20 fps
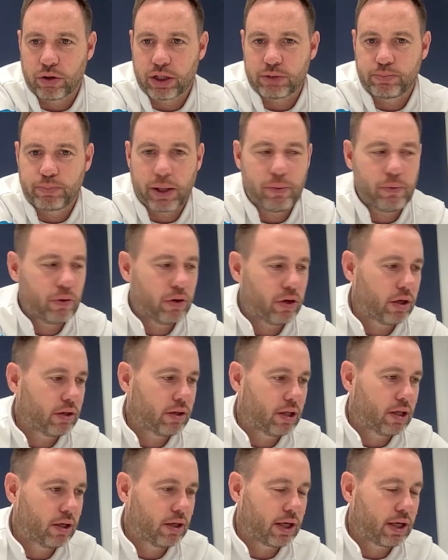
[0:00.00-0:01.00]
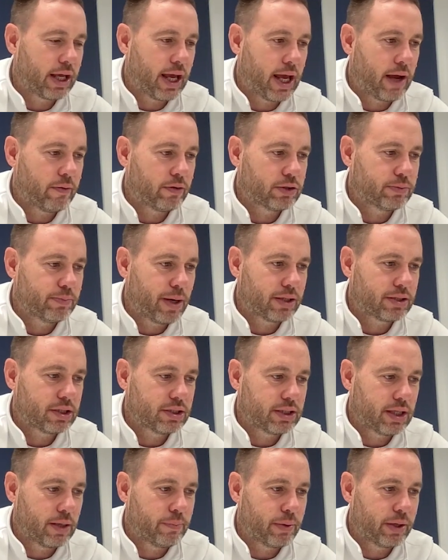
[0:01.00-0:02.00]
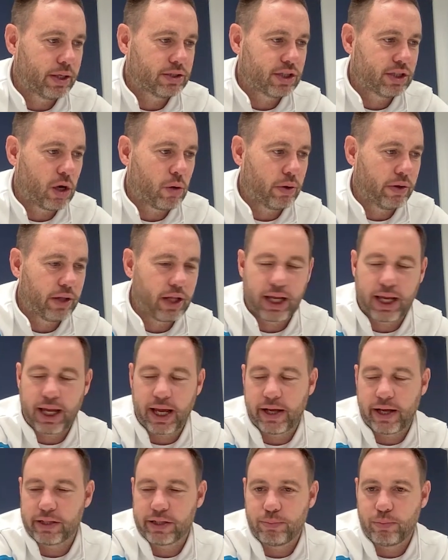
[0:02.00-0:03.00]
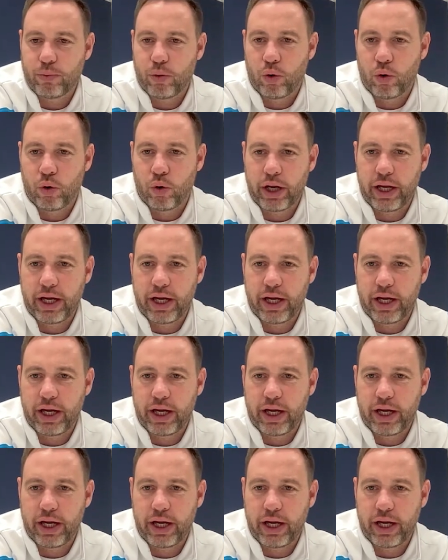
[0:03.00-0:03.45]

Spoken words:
There's people that care as much as him, but there's no one that cares more.